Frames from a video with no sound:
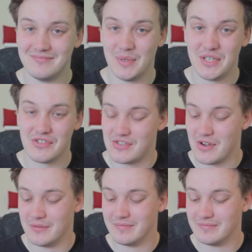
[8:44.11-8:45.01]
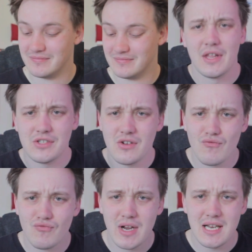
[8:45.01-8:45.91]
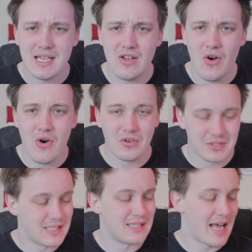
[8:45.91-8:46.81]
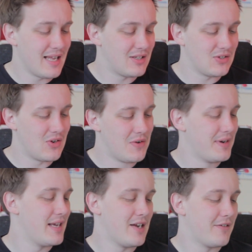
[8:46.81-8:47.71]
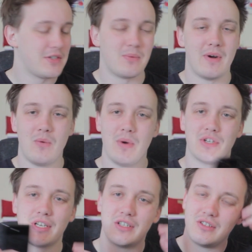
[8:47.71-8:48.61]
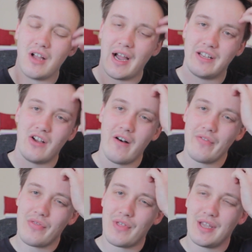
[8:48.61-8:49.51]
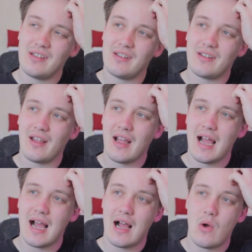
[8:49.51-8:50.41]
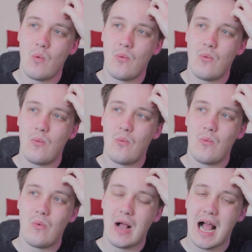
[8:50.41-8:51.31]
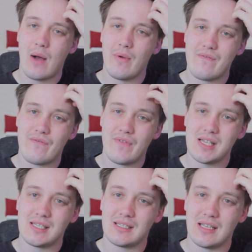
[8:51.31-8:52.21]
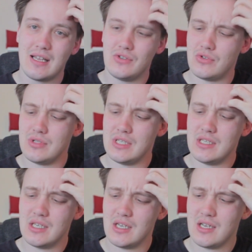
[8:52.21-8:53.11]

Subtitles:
We just don't. There's a really odd set on here as well, which I can't think how it fits into the